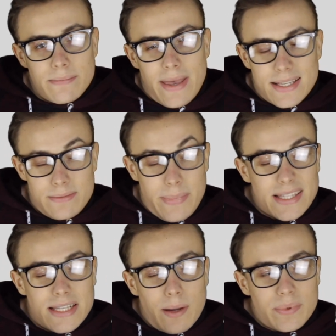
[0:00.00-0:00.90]

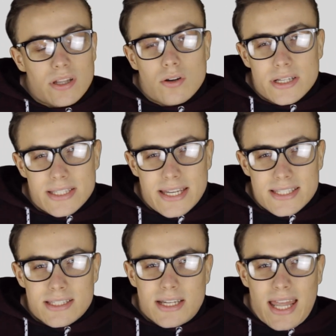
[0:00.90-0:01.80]
Mix it up a little because it
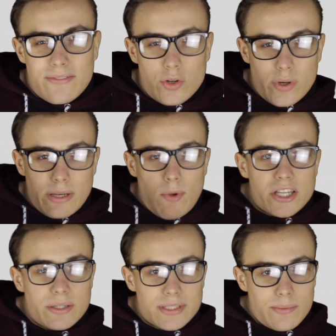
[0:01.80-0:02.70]
gets kind of annoying
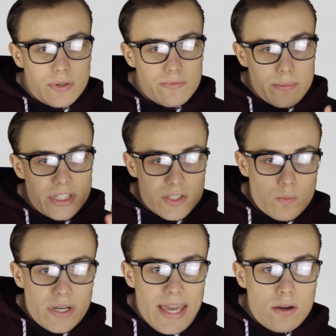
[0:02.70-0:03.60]
watching someone from
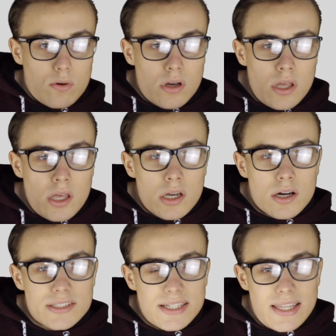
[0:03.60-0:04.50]
just one angle
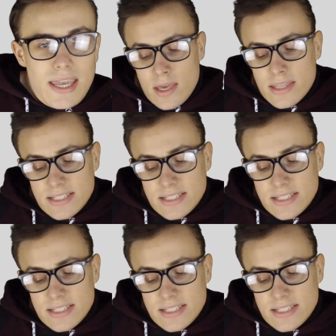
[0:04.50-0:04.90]
constantly.